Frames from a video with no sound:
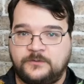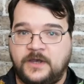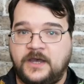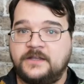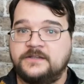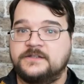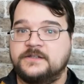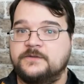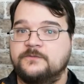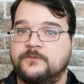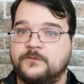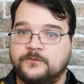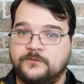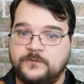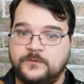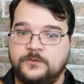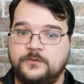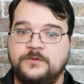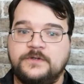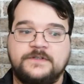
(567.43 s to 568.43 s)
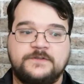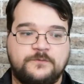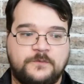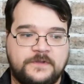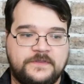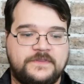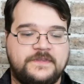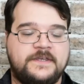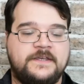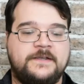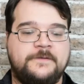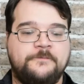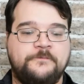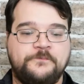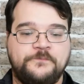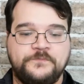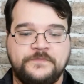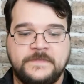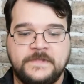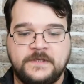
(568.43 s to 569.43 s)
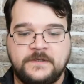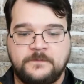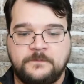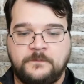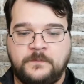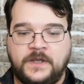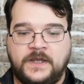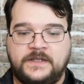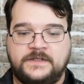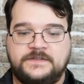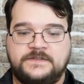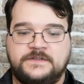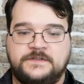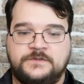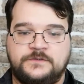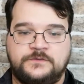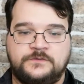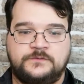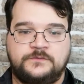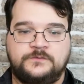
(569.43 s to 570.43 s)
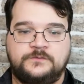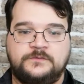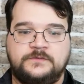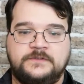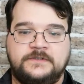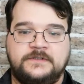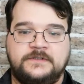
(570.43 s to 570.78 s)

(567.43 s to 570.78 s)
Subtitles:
hunting for food is one thing, but to,